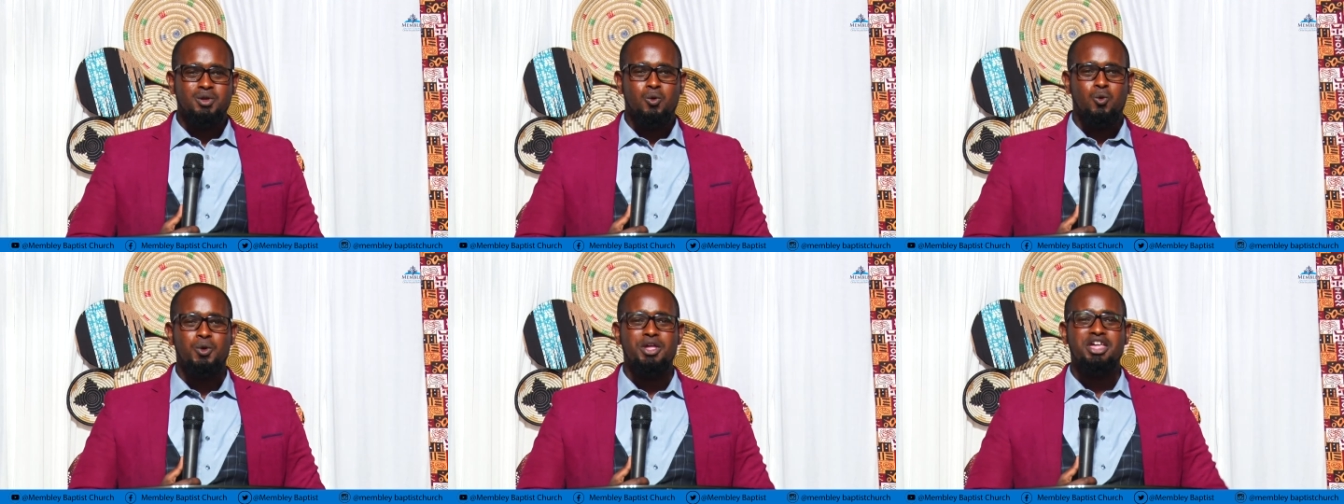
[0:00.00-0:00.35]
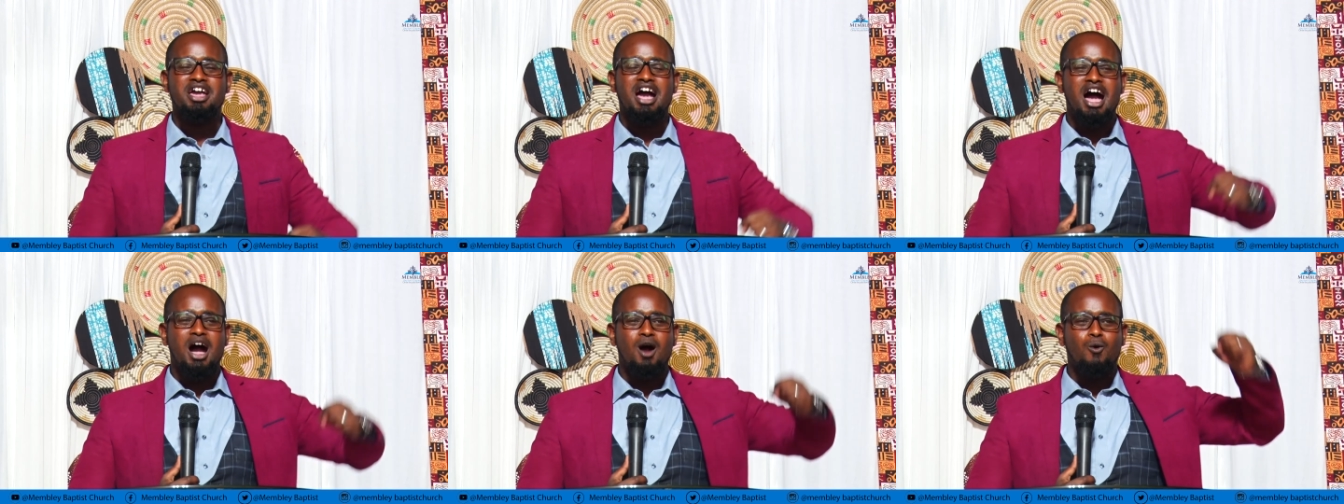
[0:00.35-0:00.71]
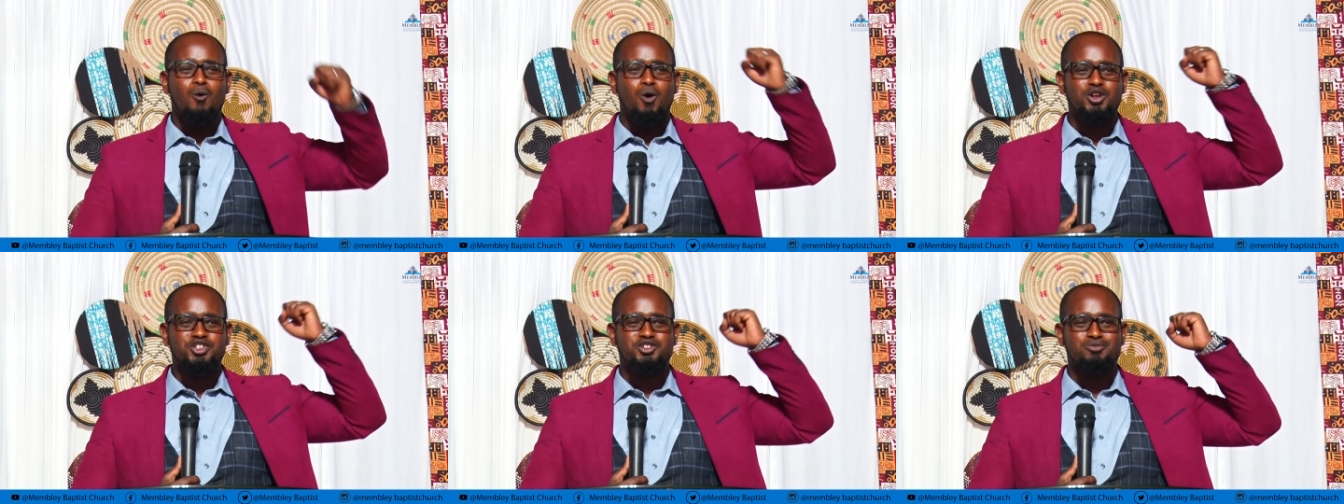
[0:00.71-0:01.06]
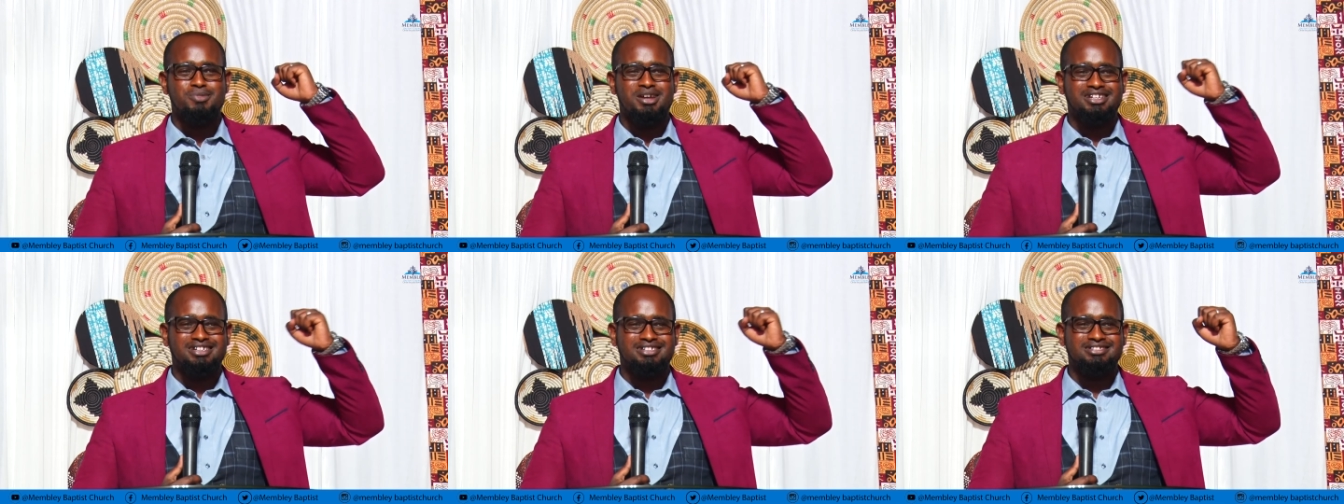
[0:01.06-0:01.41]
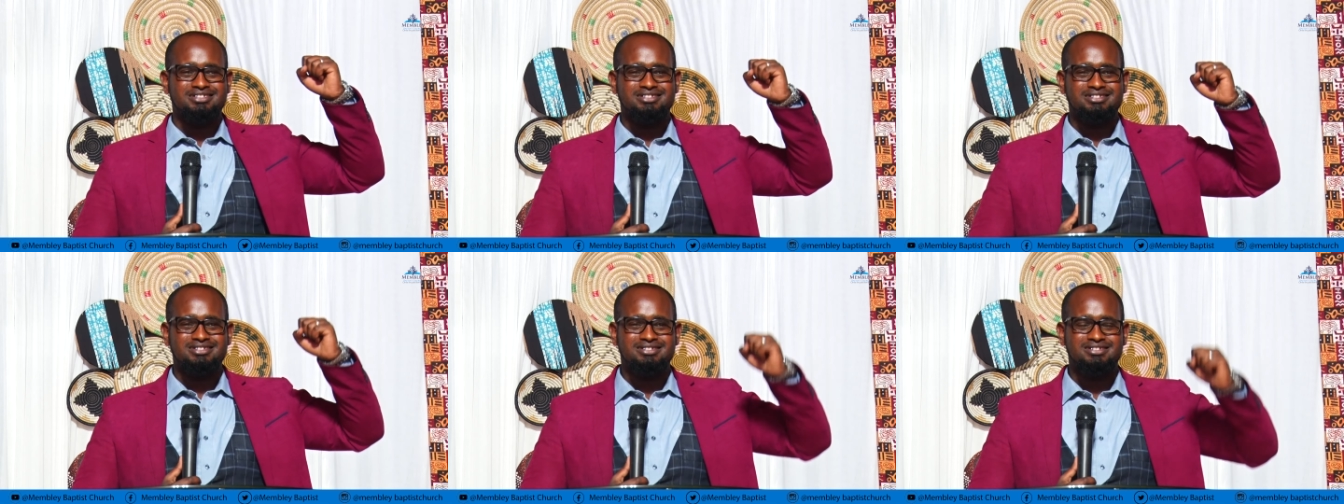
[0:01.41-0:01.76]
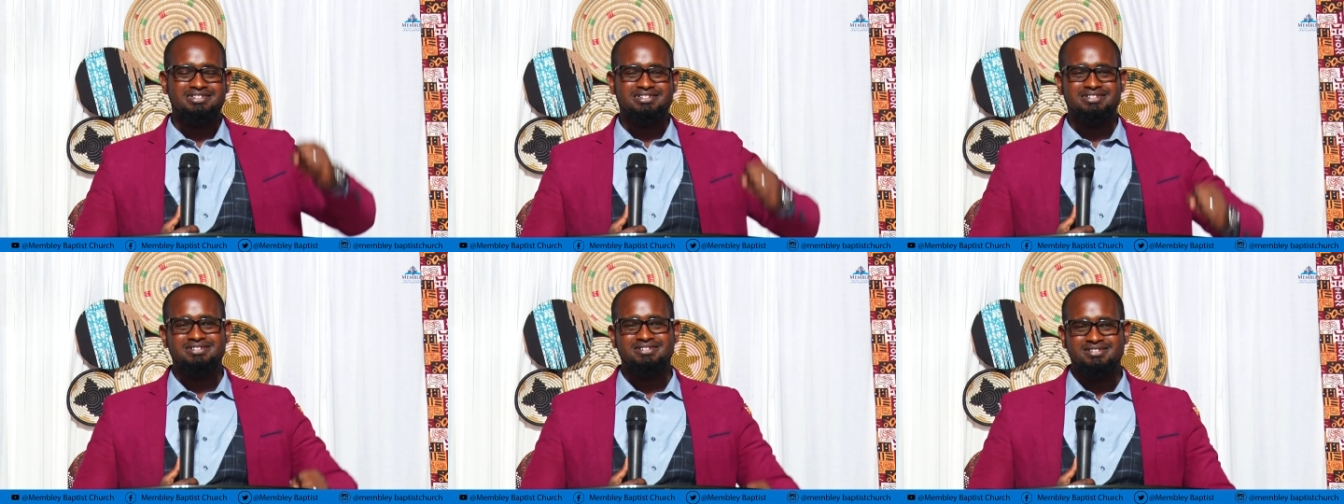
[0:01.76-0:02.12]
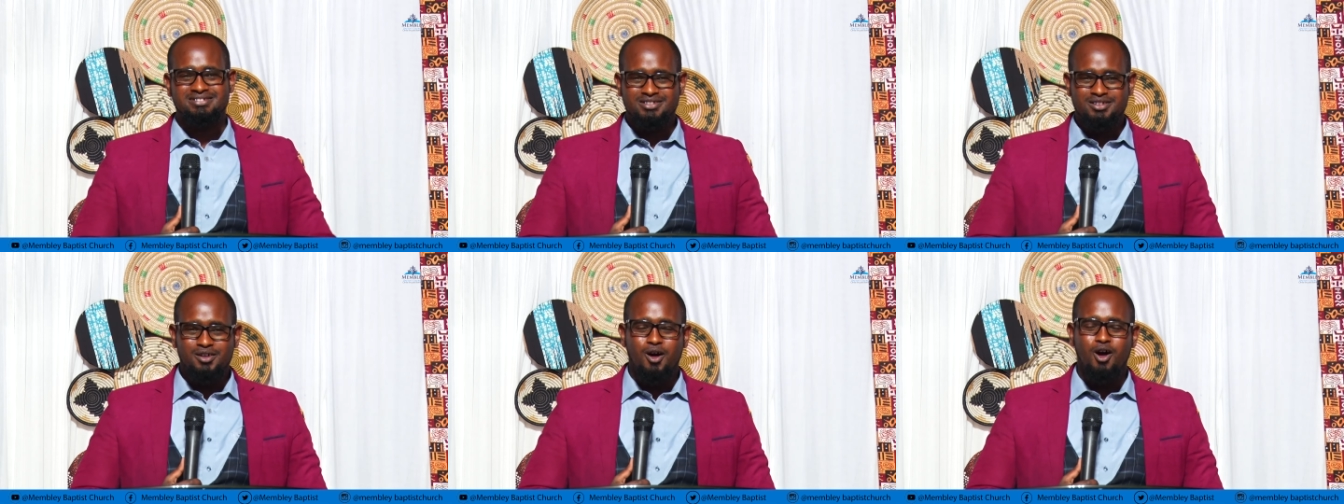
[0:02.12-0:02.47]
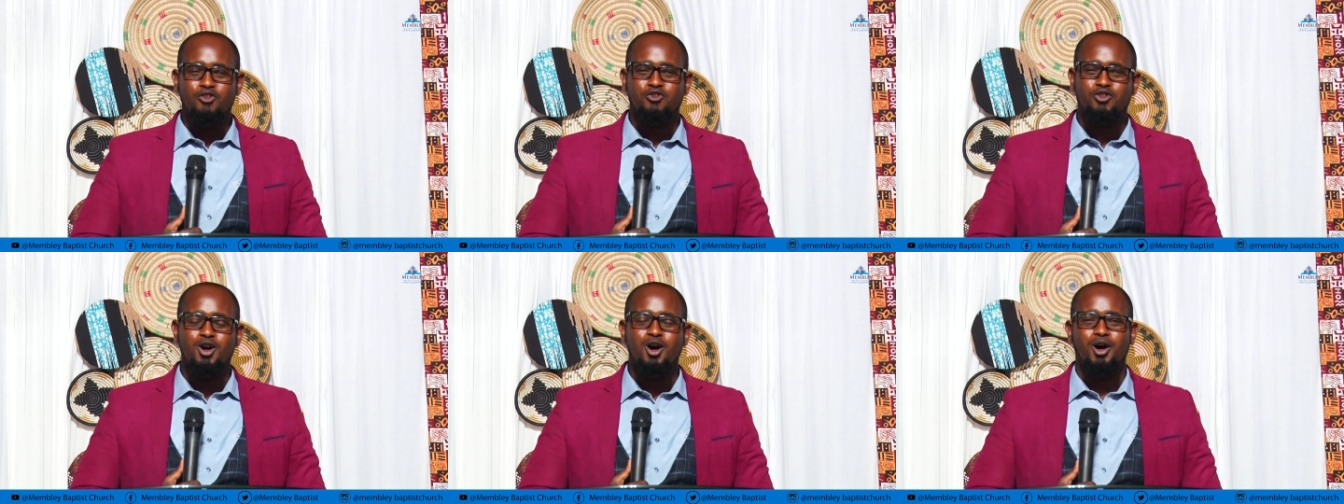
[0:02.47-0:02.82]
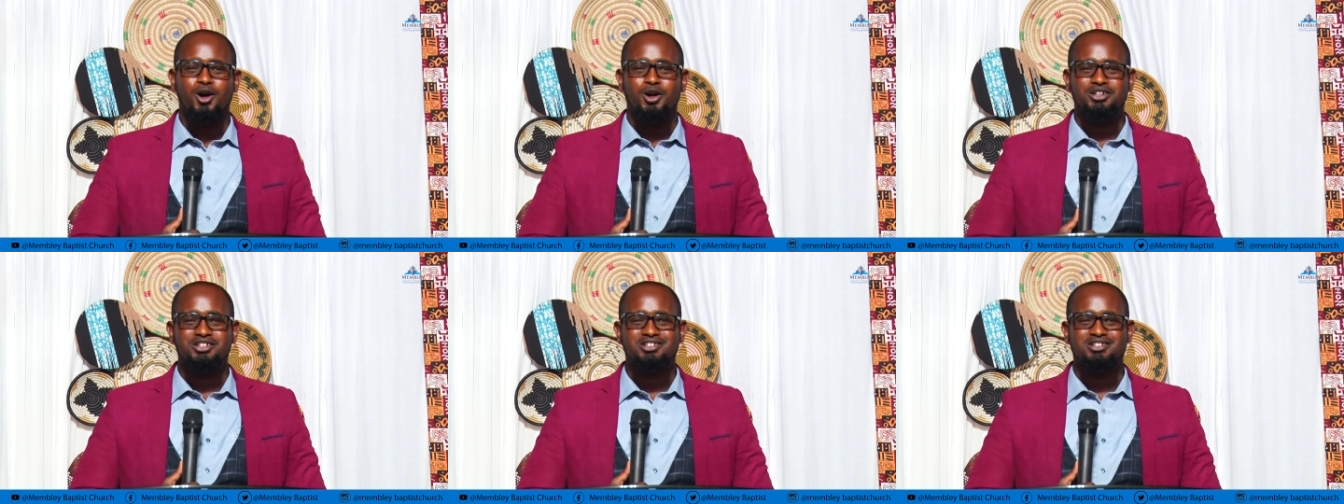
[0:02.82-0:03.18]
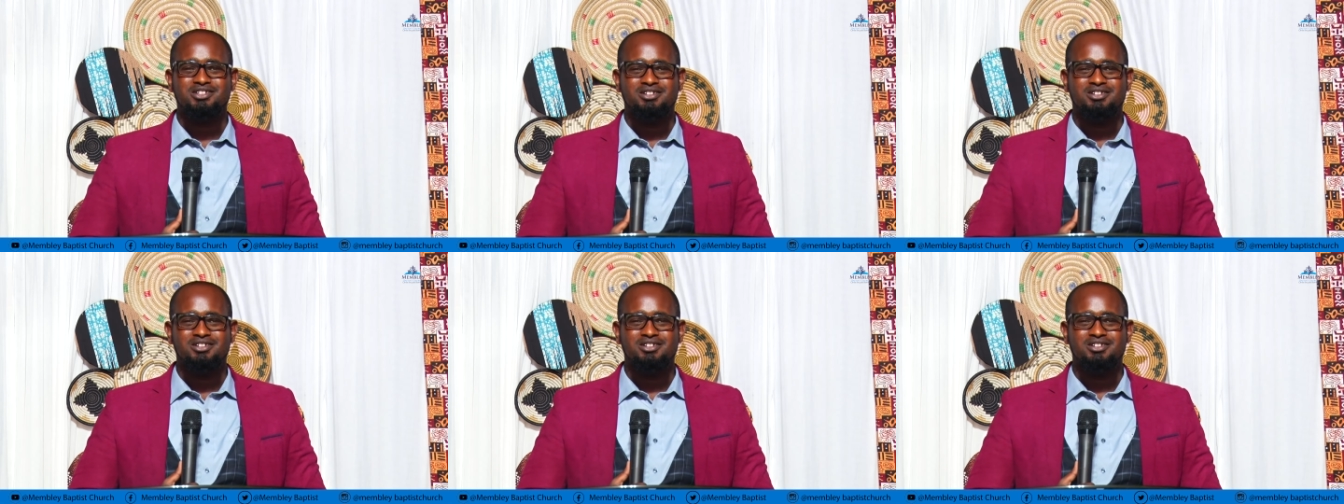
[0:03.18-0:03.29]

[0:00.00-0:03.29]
We are watchmen of God.